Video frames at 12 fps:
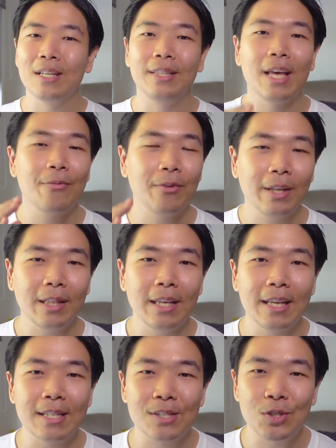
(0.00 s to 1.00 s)

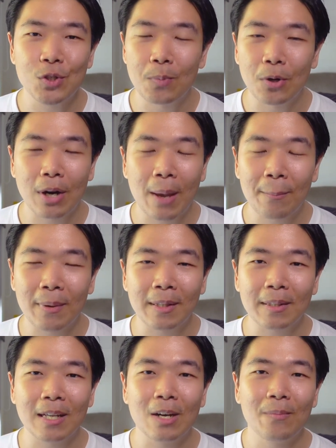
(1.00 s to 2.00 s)
Definitely, it's super
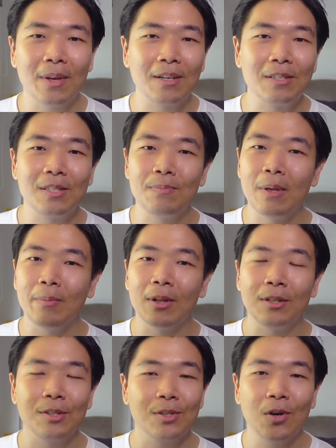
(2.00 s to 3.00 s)
rampant now because people are
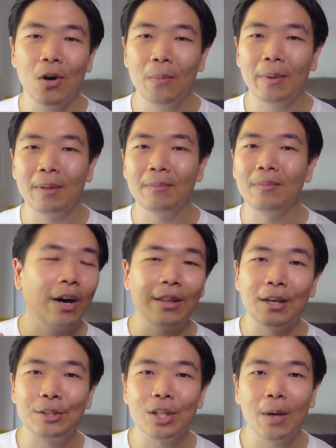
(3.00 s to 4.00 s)
just home and
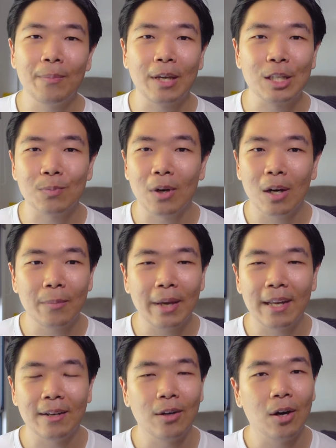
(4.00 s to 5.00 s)
online shopping is probably
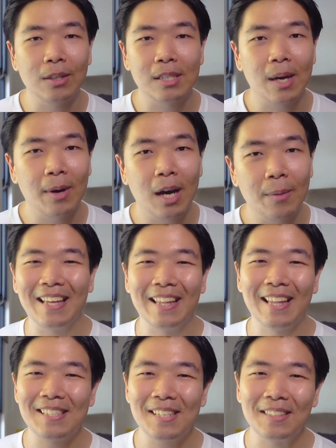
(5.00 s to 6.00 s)
at an all-time high, and
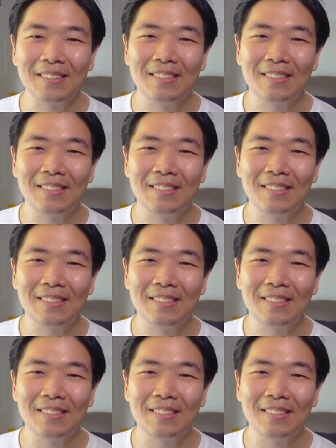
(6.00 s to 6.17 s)
that's it.